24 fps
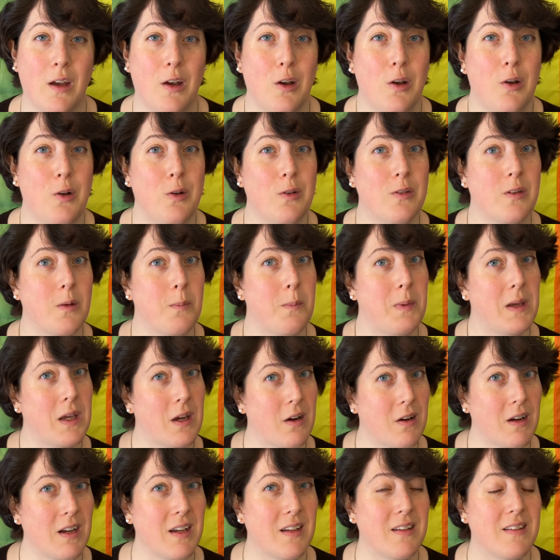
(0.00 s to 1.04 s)
Whose
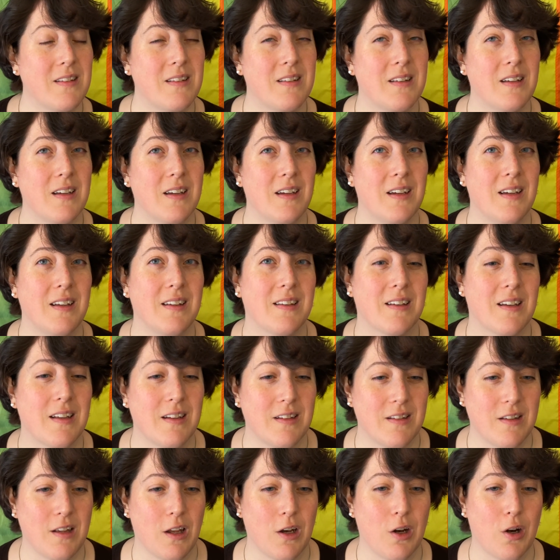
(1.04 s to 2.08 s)
appearance is
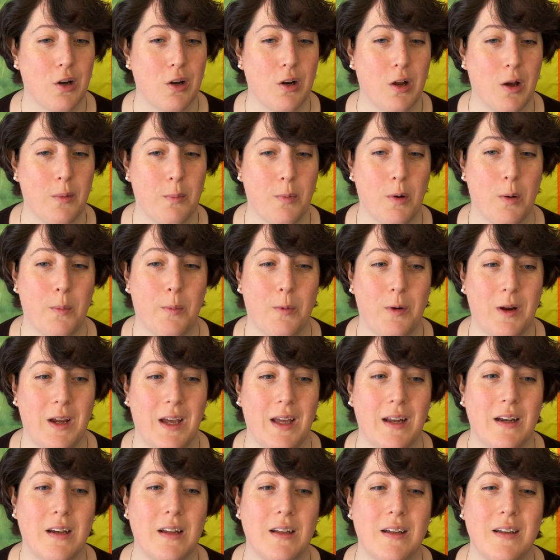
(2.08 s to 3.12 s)
considered
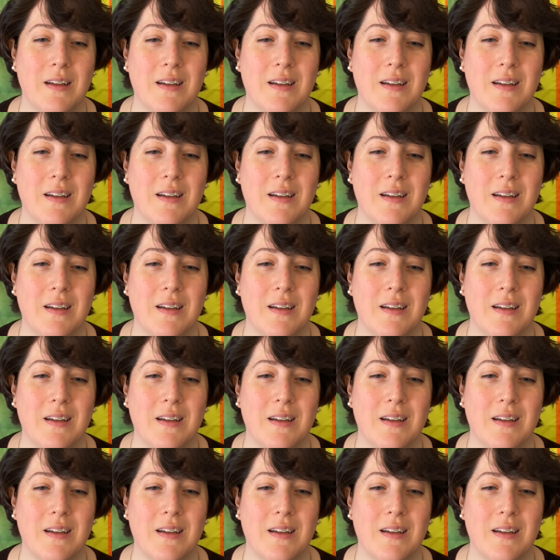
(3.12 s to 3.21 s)
appropriate?